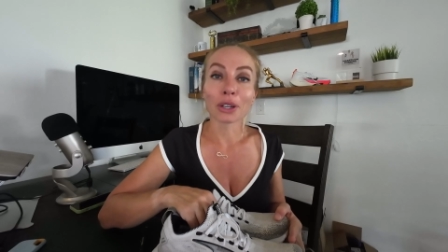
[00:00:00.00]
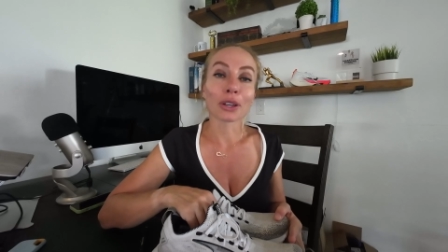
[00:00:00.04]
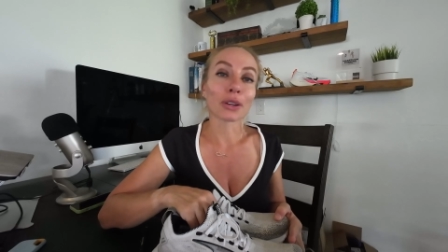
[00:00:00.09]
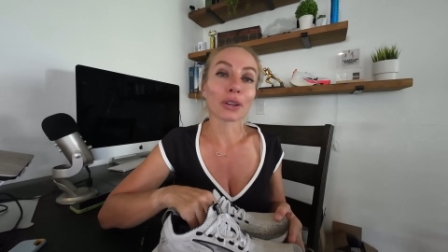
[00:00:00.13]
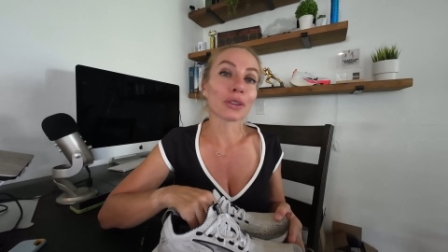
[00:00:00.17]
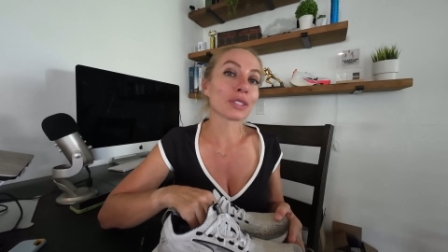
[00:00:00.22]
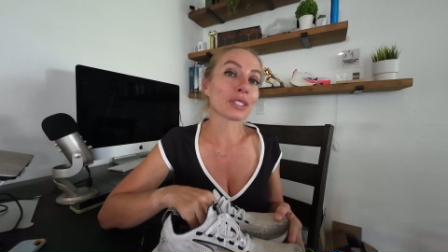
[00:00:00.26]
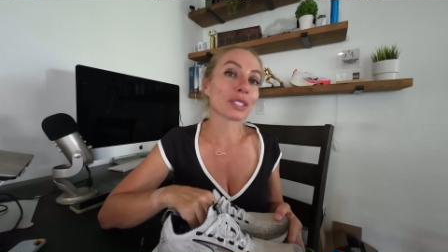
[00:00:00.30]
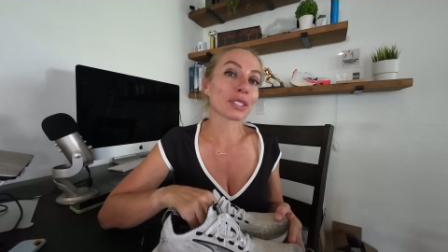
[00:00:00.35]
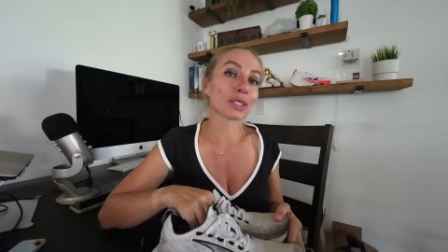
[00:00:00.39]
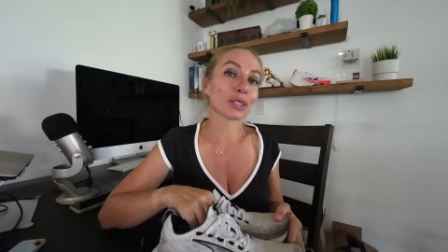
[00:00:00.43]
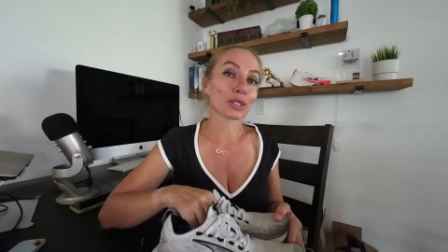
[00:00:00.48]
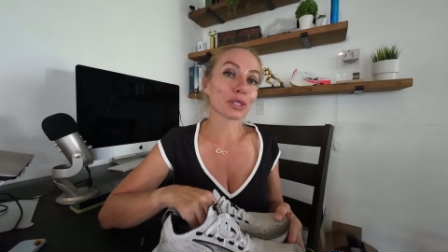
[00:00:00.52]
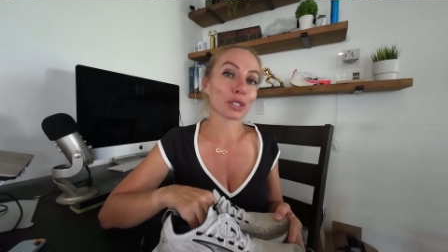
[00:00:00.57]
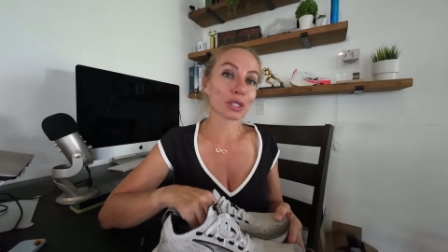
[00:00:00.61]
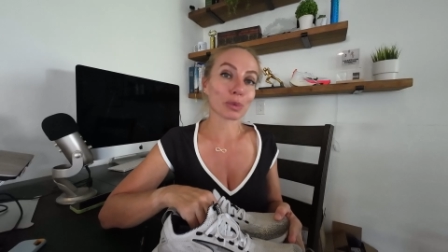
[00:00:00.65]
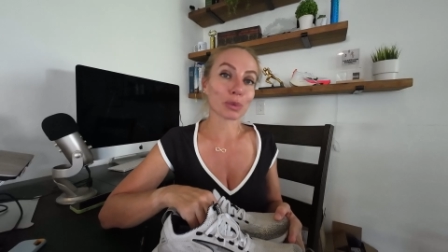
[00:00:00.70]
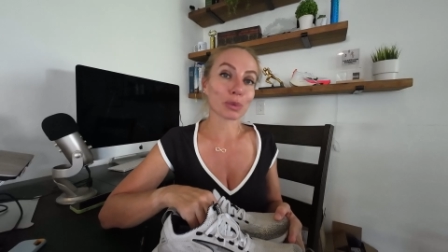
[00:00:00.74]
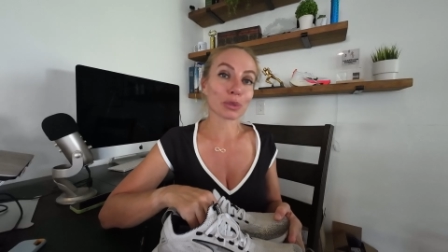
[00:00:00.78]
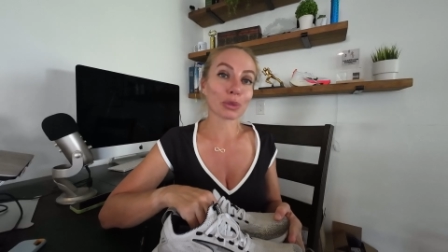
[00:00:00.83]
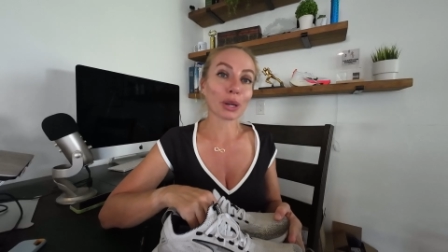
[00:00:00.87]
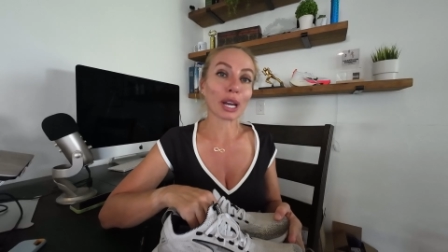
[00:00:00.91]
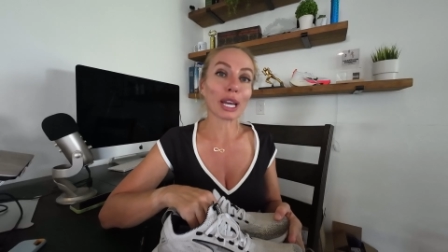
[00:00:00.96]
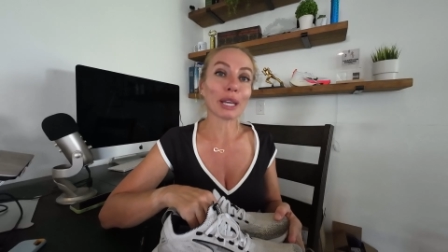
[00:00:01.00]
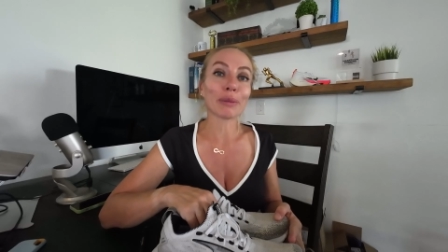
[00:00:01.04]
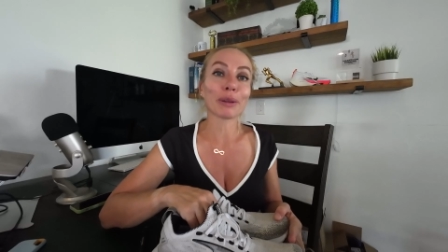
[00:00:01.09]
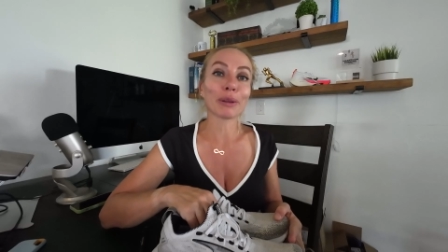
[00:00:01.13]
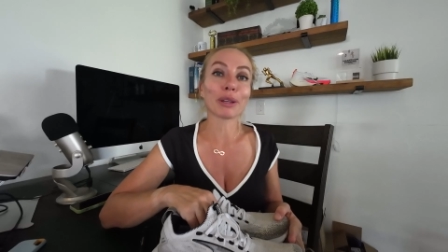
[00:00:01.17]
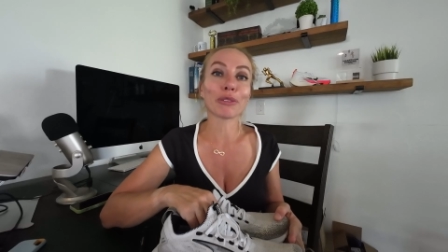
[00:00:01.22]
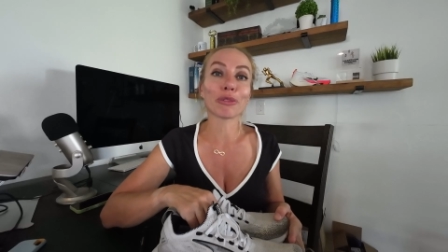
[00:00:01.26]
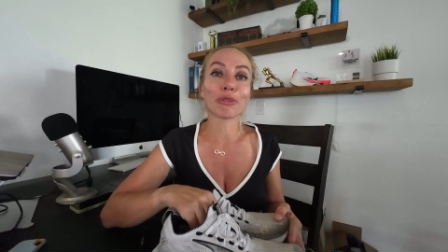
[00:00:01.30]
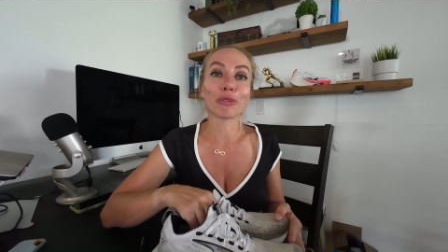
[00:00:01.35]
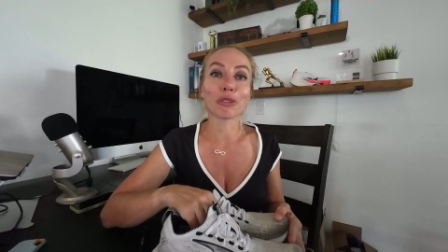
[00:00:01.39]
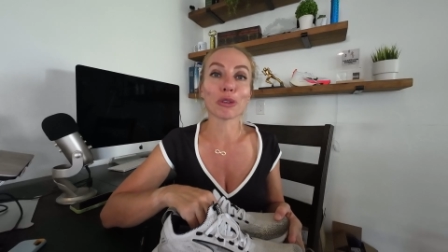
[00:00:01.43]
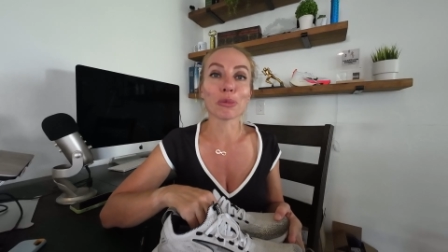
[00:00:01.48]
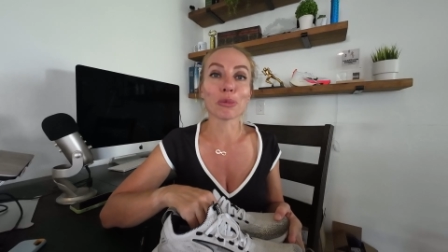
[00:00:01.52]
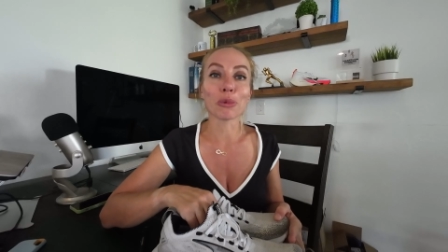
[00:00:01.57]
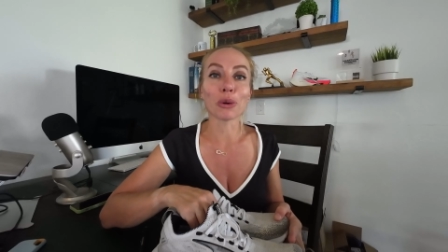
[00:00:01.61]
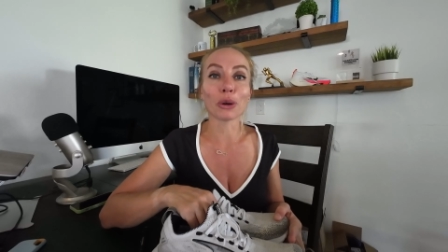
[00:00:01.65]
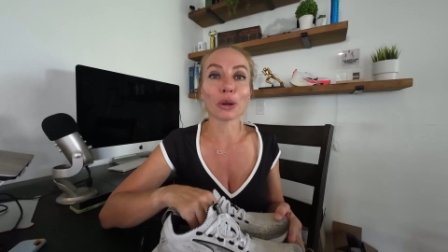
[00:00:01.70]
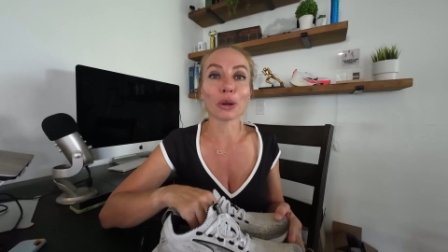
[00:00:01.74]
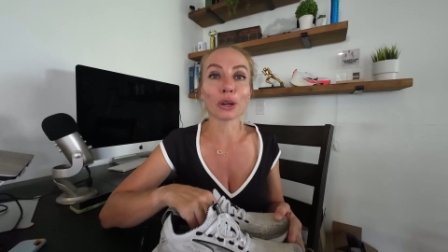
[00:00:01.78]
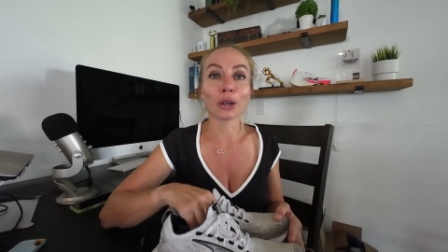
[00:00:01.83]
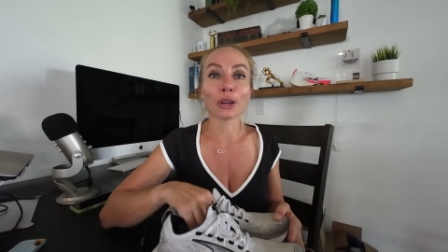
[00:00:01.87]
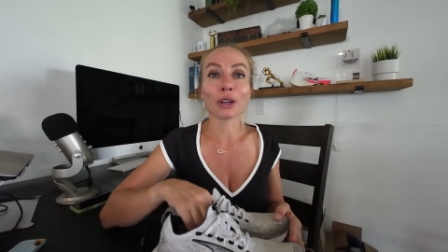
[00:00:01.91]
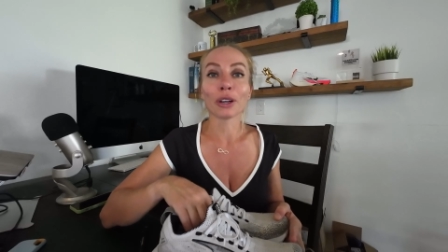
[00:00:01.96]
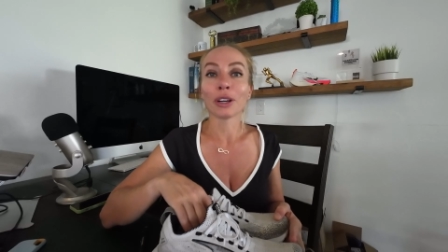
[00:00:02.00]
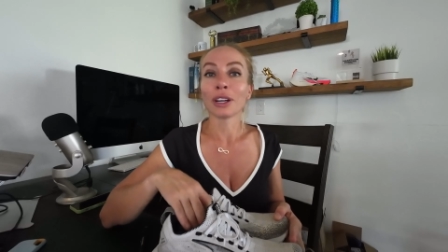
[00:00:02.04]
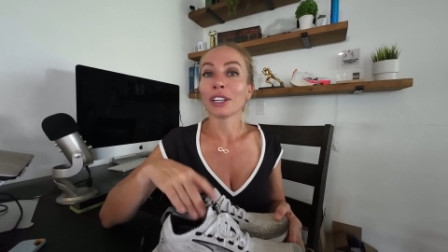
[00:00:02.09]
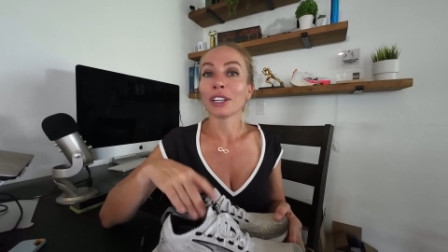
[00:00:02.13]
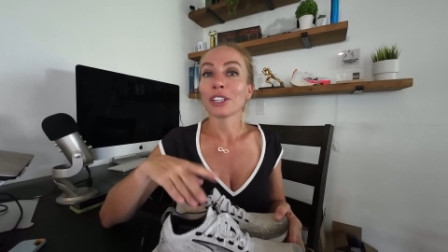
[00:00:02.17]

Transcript: consider subscribing for more